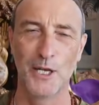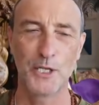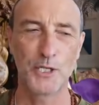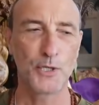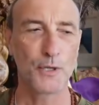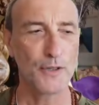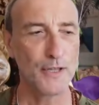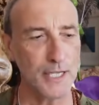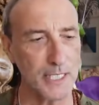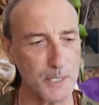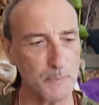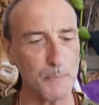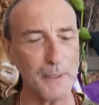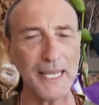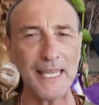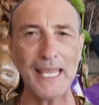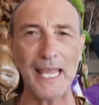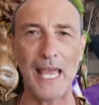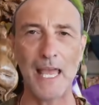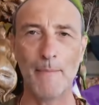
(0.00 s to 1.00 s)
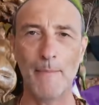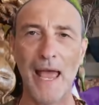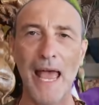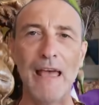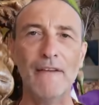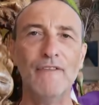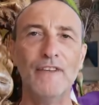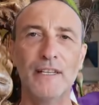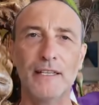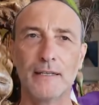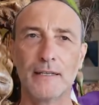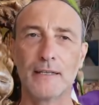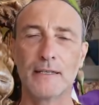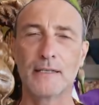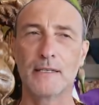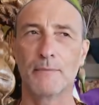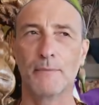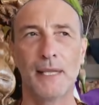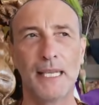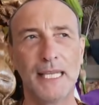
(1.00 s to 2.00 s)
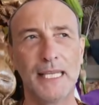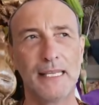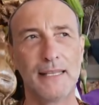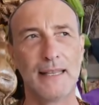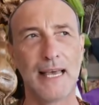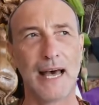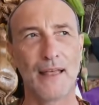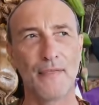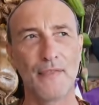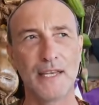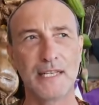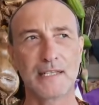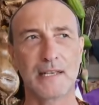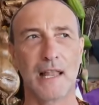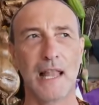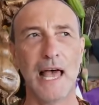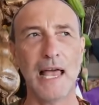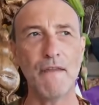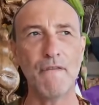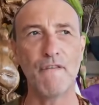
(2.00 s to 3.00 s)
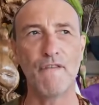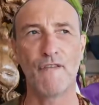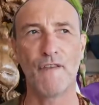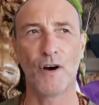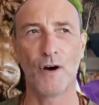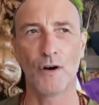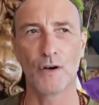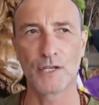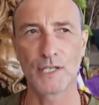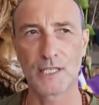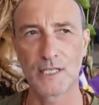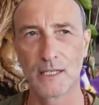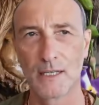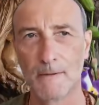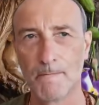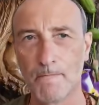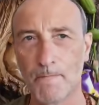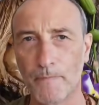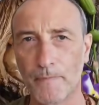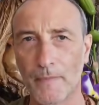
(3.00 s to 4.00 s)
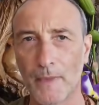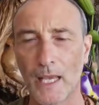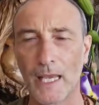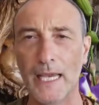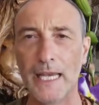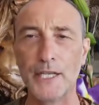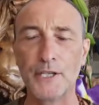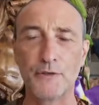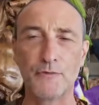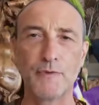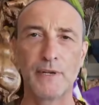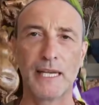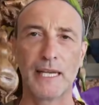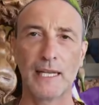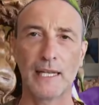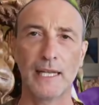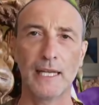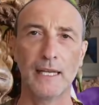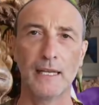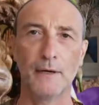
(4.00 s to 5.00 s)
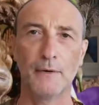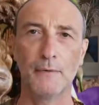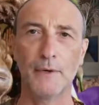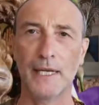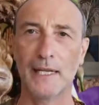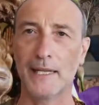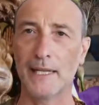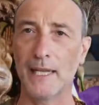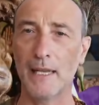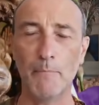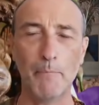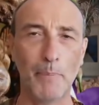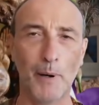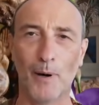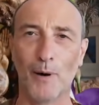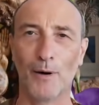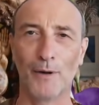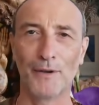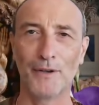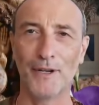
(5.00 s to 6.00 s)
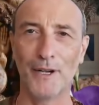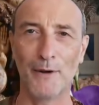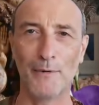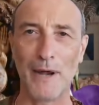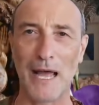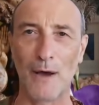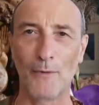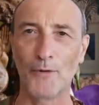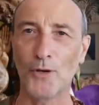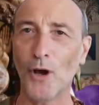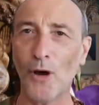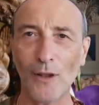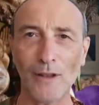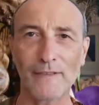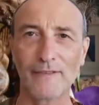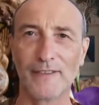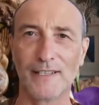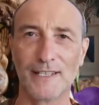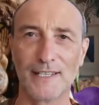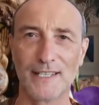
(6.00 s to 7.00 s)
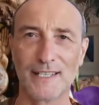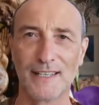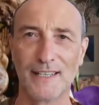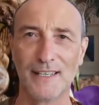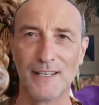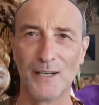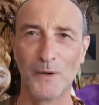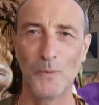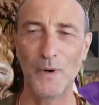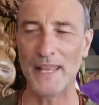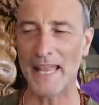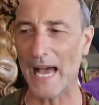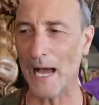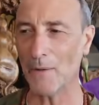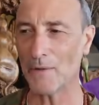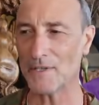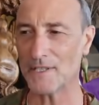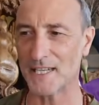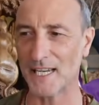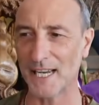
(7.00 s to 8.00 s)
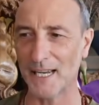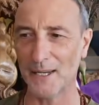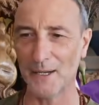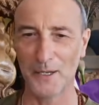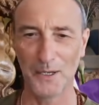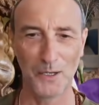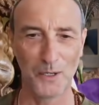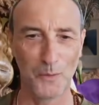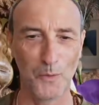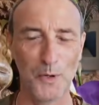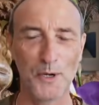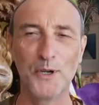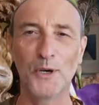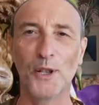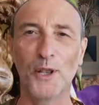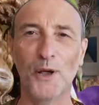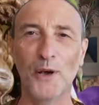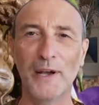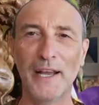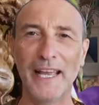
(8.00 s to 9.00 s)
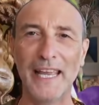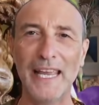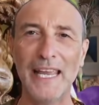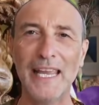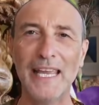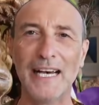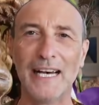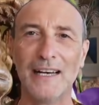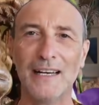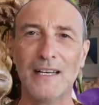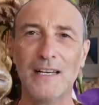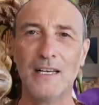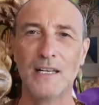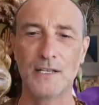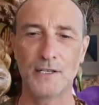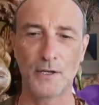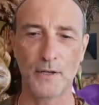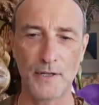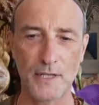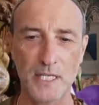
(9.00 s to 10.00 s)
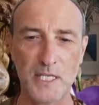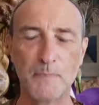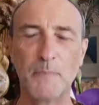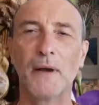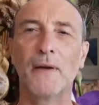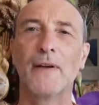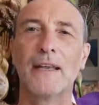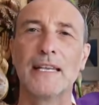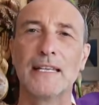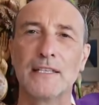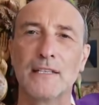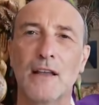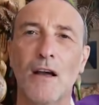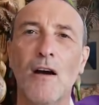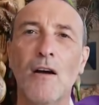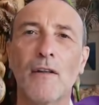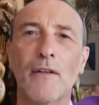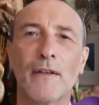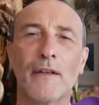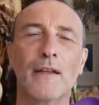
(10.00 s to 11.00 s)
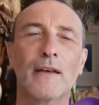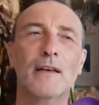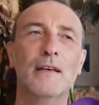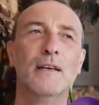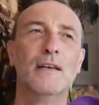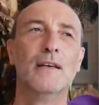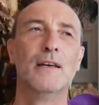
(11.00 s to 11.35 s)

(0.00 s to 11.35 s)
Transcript: So this became evident to me that this life force is really, really important around all of us. Without it, we're no longer here. So the spirit is gone.